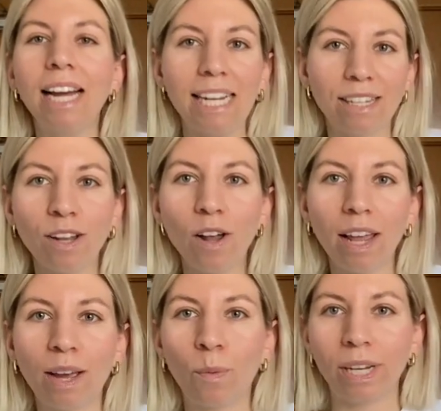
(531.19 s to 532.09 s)
It's not
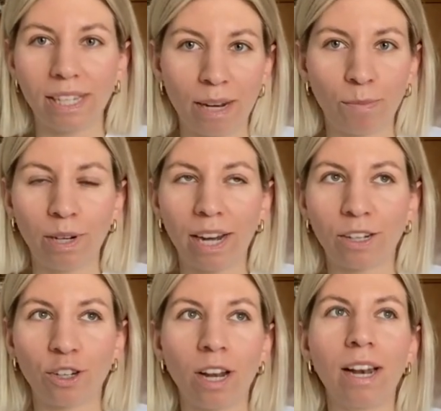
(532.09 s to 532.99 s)
like a West End
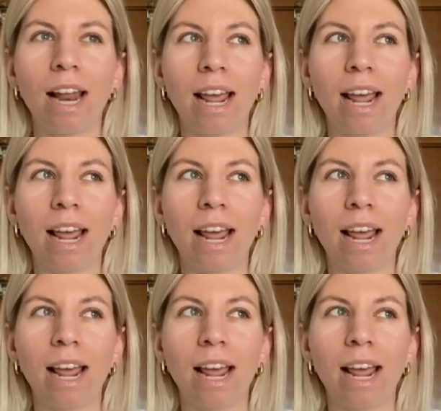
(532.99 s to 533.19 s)
production,